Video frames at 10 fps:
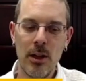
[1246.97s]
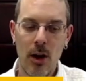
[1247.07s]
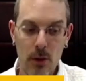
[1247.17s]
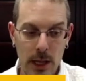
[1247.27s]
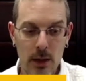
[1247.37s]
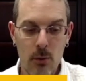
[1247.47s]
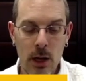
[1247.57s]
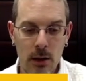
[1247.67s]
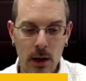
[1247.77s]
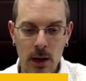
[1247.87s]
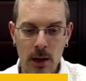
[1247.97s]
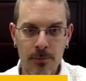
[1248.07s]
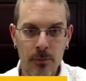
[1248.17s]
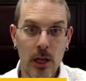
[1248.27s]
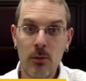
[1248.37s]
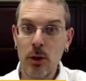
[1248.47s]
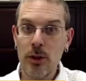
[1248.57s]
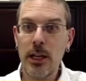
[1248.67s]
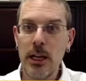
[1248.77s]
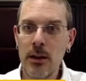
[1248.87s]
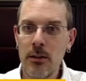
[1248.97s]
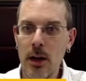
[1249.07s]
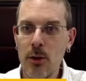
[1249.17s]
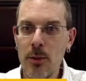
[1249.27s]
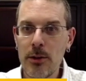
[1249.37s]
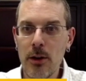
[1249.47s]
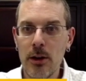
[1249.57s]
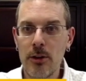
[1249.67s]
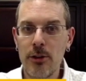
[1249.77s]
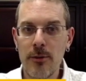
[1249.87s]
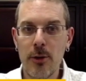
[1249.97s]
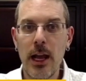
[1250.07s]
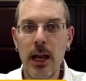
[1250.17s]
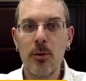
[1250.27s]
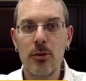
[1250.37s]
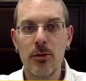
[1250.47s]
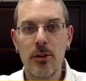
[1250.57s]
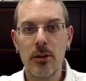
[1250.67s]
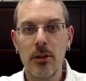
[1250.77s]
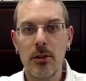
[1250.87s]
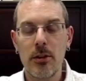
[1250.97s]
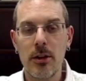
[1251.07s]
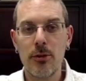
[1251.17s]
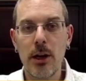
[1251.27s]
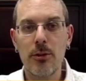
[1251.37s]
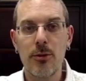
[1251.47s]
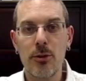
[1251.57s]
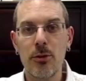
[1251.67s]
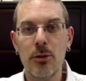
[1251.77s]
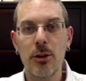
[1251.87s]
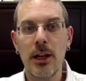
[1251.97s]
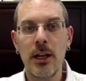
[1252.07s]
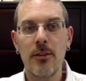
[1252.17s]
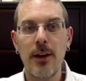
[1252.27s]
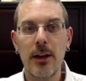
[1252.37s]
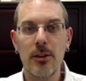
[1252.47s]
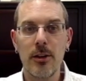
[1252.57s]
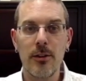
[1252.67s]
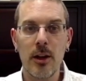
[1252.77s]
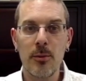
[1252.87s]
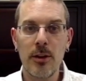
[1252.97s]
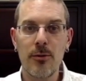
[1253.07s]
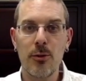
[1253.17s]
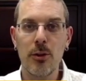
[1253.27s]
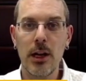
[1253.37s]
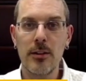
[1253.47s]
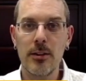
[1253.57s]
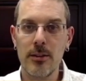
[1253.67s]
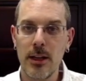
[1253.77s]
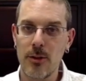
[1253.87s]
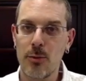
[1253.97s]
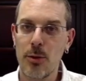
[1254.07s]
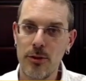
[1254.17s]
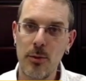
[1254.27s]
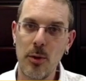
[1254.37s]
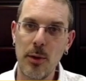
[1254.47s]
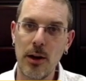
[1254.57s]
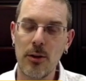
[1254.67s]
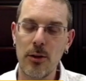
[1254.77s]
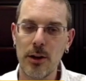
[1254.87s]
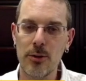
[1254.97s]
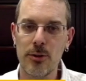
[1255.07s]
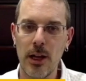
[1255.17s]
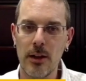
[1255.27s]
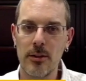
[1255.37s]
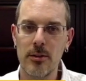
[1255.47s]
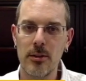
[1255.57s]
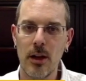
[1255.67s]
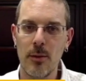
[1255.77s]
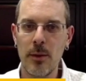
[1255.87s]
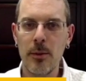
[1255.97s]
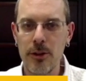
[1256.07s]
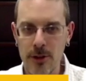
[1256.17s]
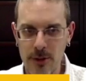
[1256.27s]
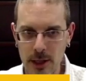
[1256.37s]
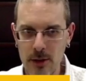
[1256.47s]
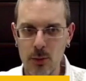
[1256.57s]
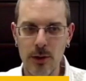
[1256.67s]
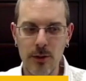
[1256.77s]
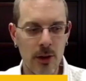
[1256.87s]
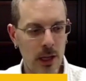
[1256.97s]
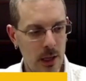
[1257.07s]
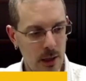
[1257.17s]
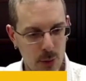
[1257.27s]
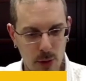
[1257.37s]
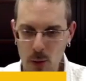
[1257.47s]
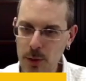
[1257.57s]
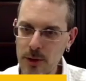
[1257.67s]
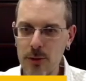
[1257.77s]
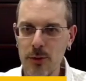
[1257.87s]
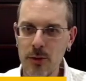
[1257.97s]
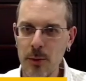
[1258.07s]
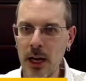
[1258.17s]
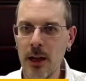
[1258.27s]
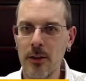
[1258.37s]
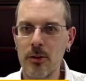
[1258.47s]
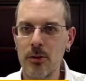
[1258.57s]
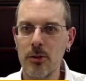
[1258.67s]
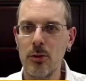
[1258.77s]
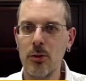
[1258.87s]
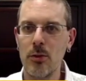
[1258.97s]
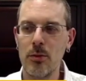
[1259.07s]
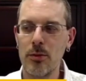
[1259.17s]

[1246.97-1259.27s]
Okay, well, and once again, we've been talking to Jennifer Capps, who's the Director of Student Learning and Faculty Development for NC State Entrepreneurship, about her exercise, Image Insights, which sort of opens students' minds to